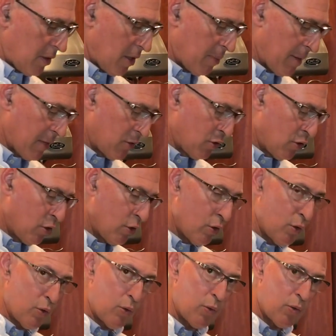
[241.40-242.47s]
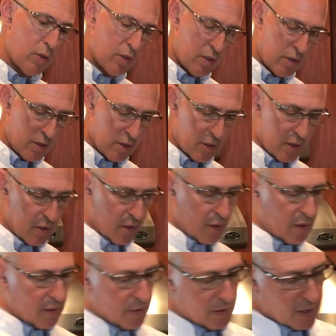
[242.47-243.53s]
about 2
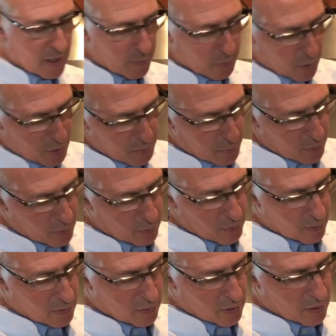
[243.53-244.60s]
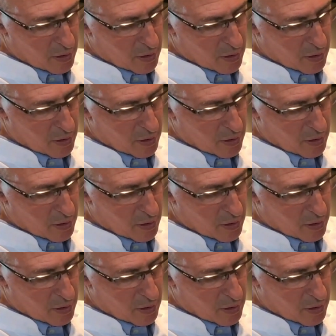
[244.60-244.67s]
tablespoons